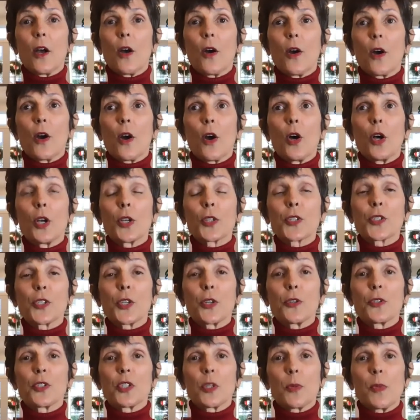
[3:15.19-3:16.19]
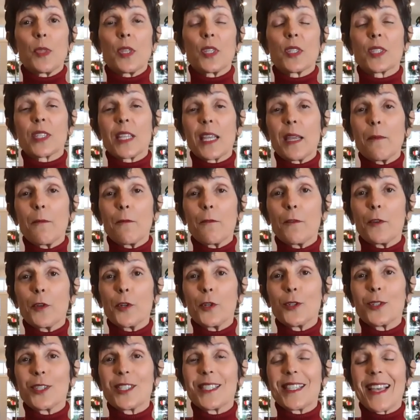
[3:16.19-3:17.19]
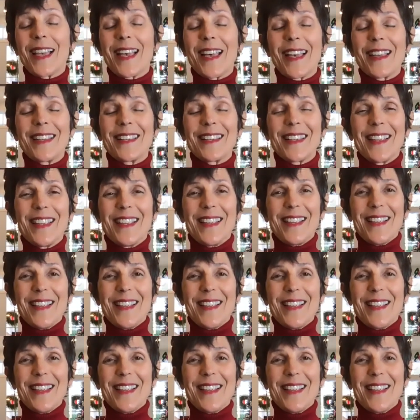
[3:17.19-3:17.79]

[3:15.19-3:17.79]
are also some of the same foods that